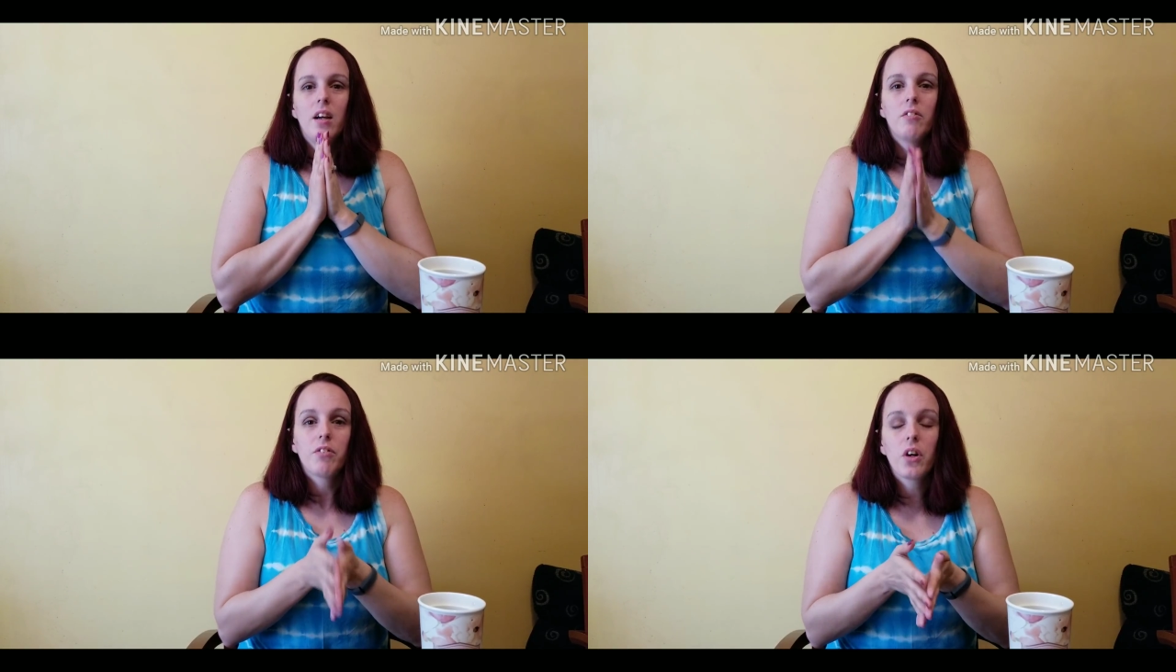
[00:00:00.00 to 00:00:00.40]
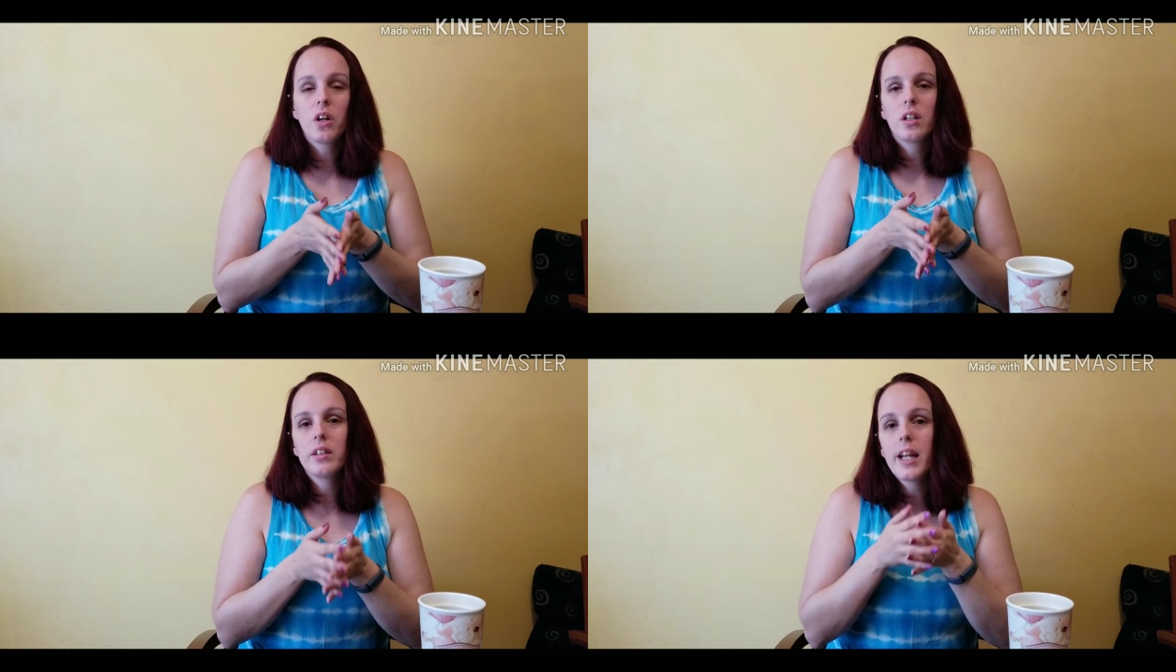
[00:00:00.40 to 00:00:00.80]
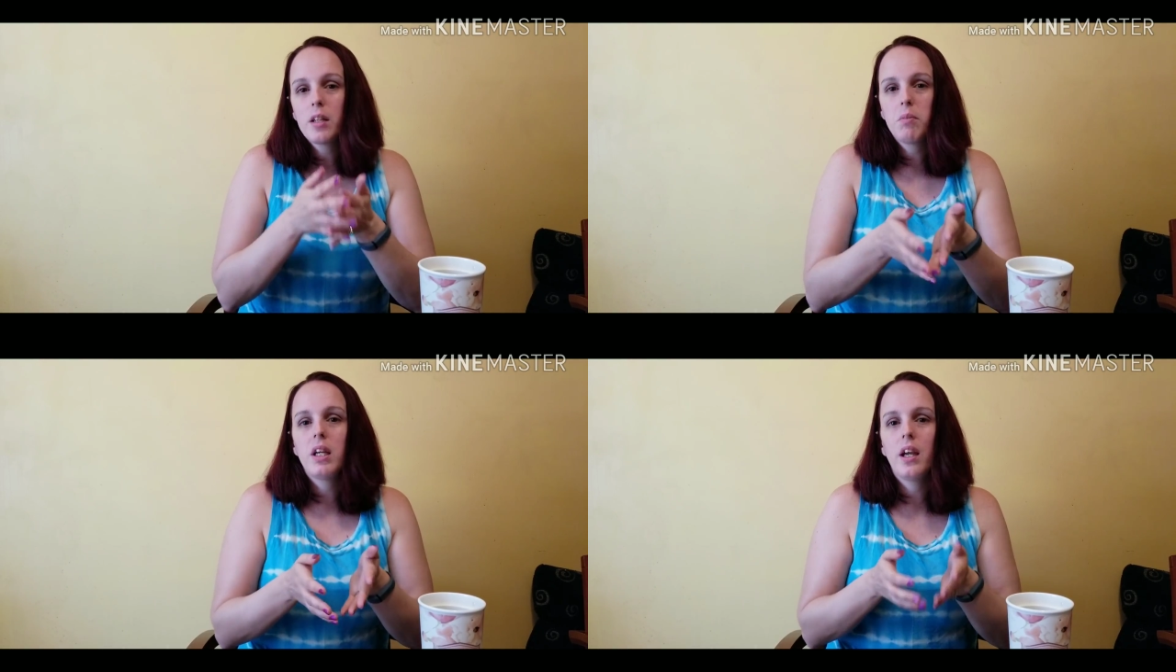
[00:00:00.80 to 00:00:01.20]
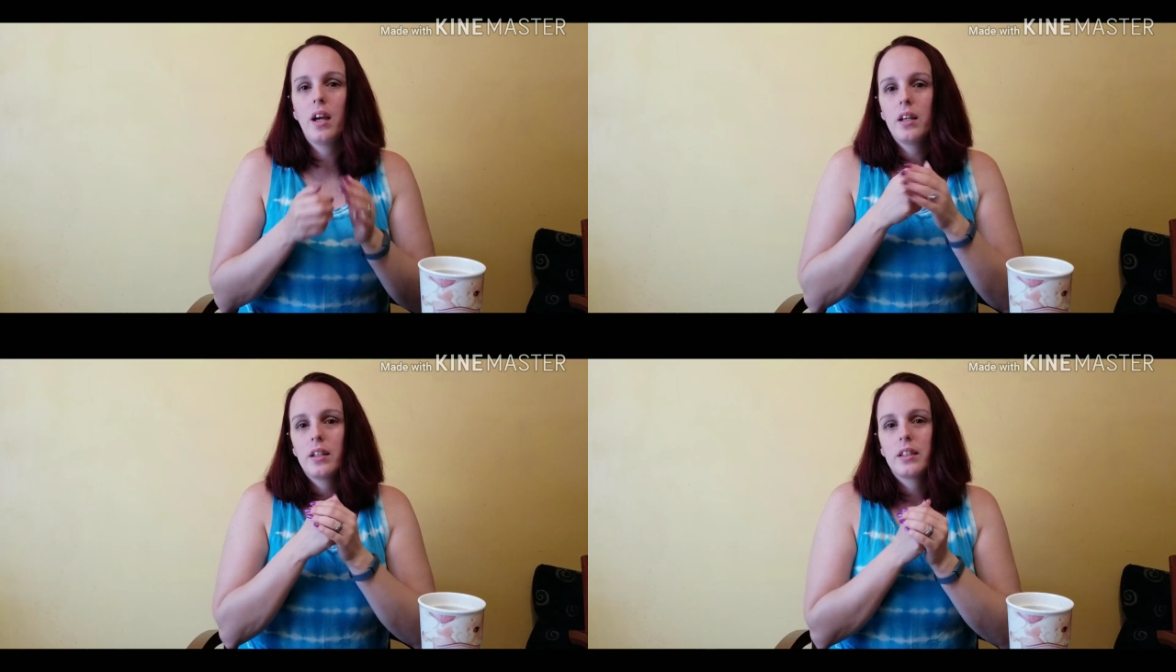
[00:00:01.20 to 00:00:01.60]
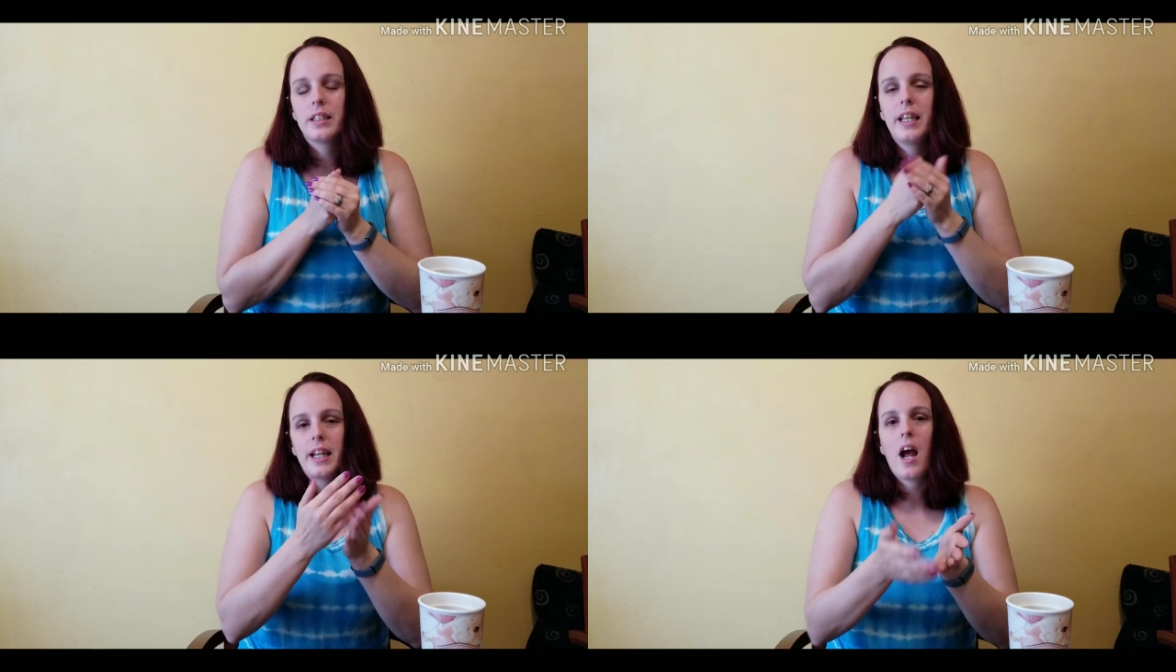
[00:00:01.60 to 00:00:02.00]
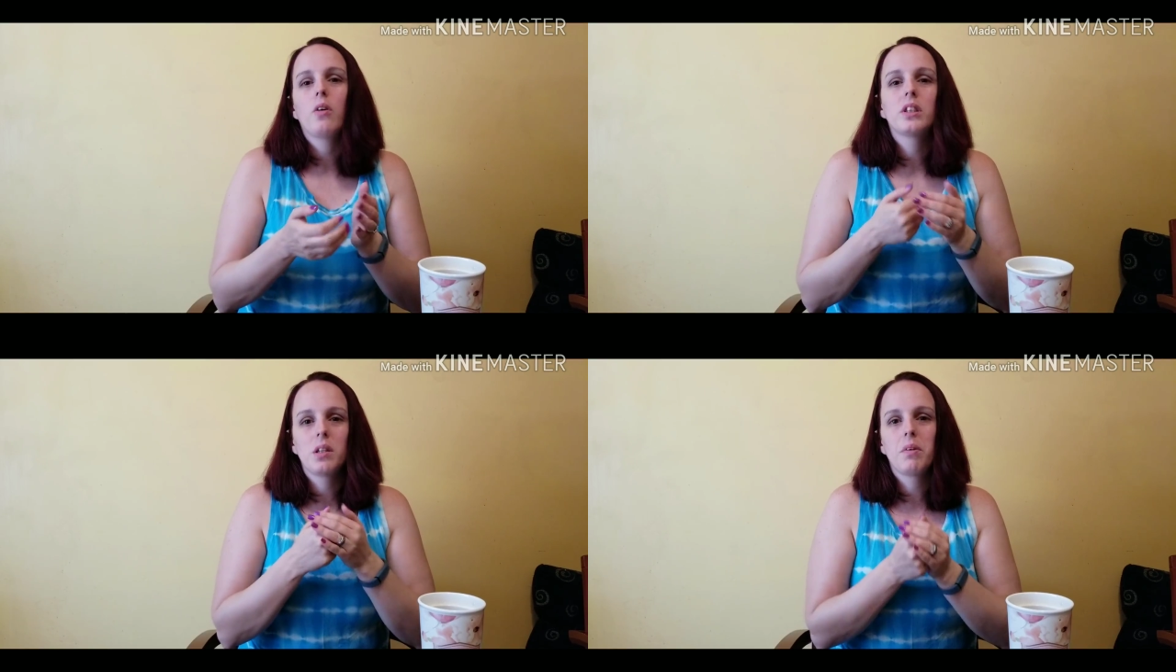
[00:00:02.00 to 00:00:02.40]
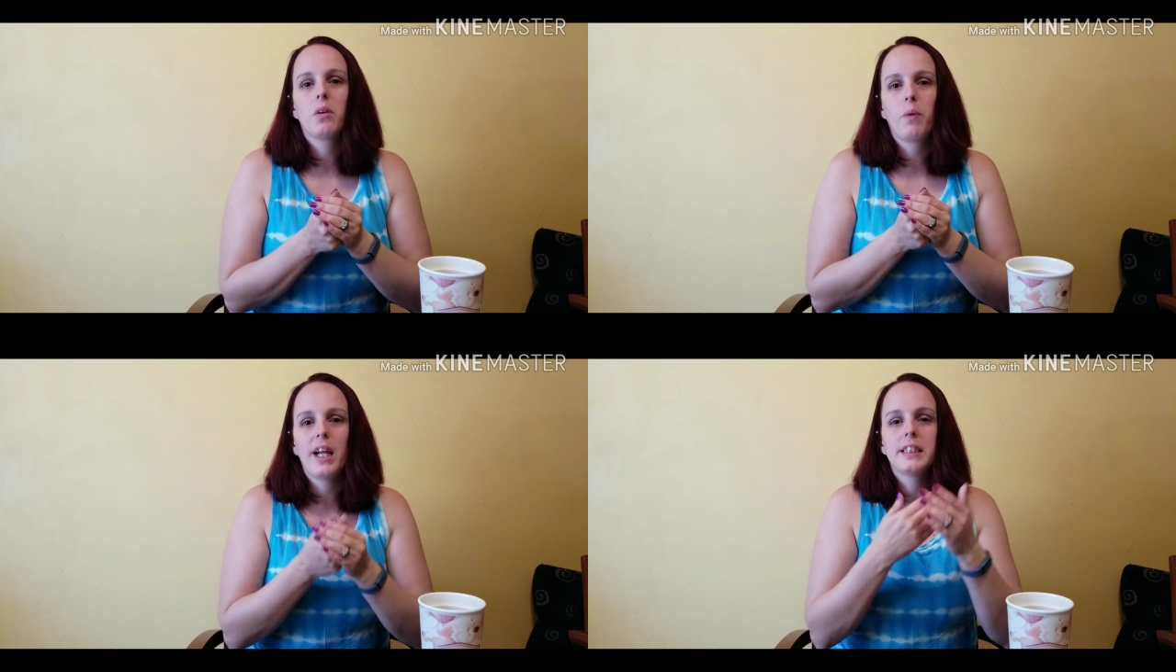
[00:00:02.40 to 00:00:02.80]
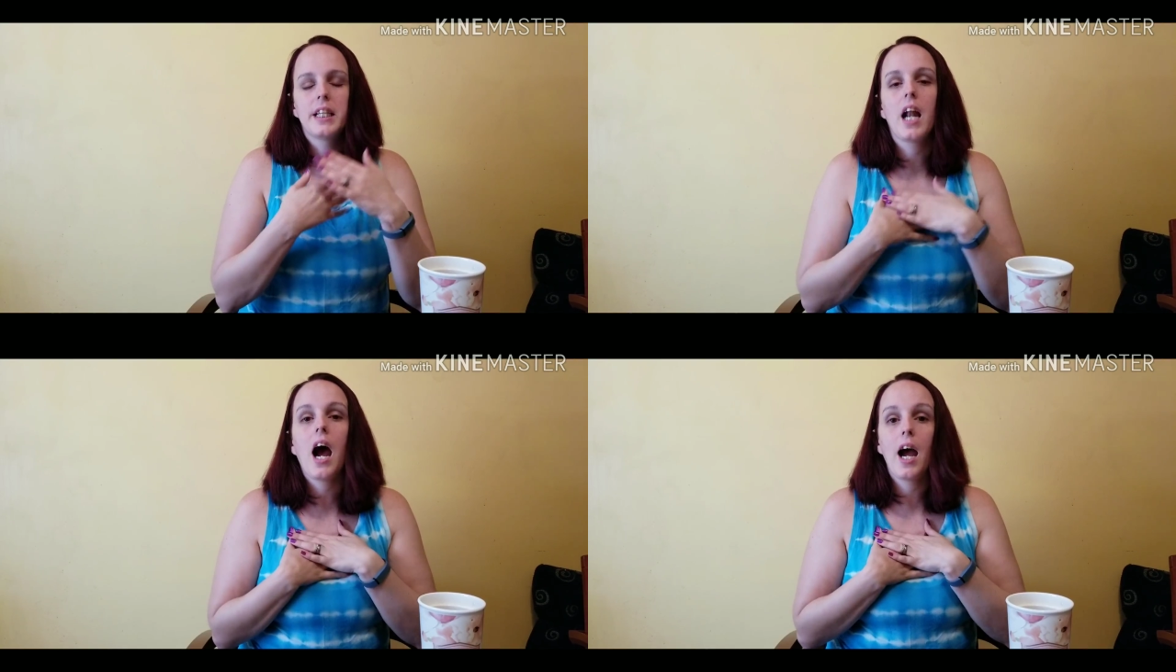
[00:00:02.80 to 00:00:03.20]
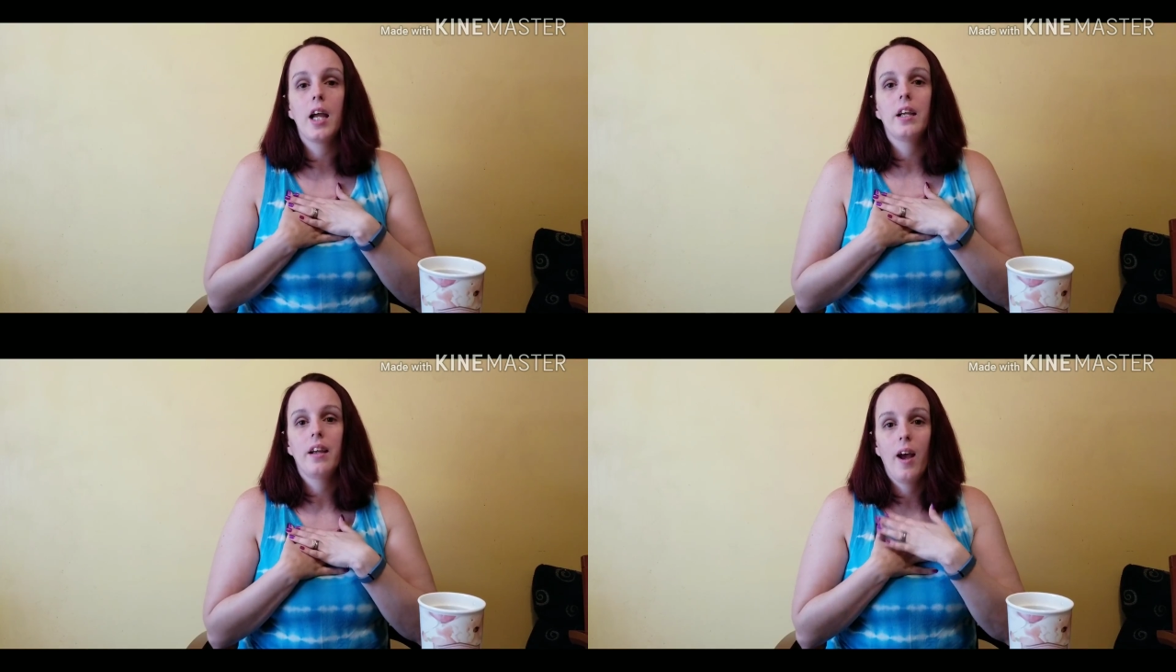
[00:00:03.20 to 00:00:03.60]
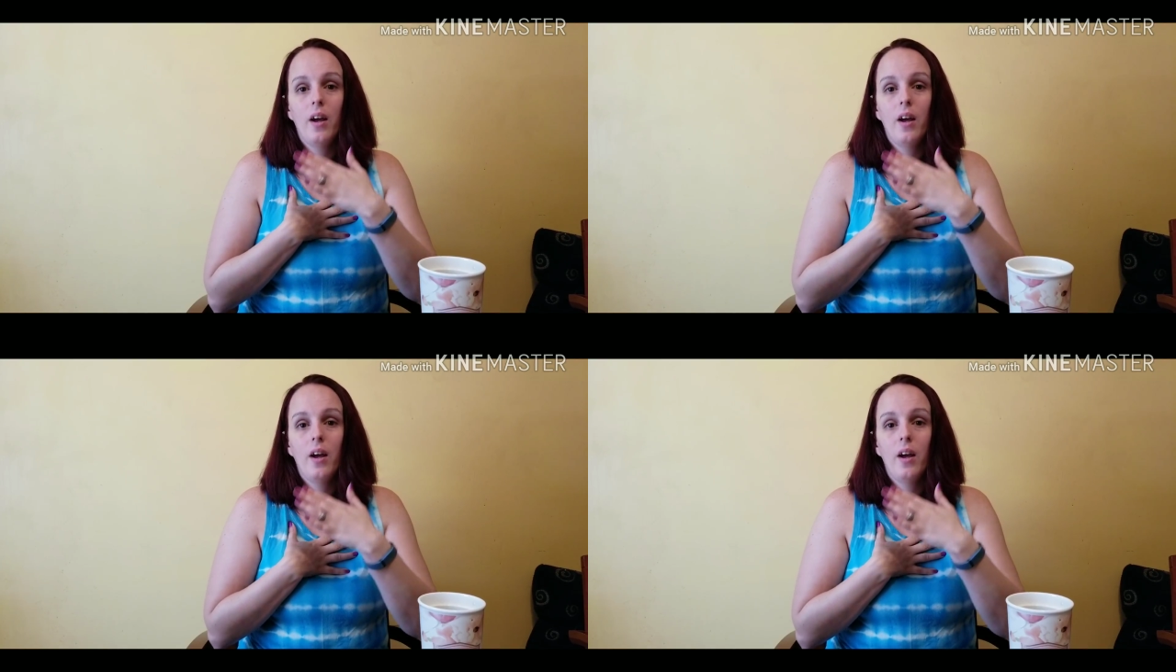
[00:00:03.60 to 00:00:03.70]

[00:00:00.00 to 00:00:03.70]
for letting me get out some of the ways that I